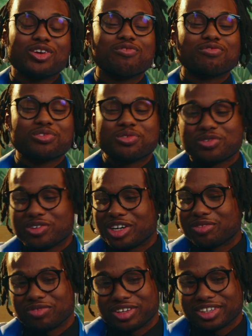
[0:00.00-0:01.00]
Interview
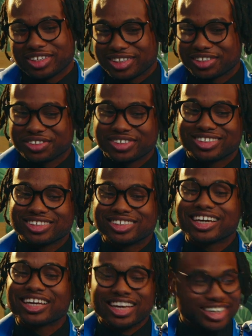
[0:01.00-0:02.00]
of the
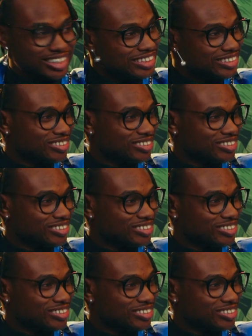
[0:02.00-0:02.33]
decade.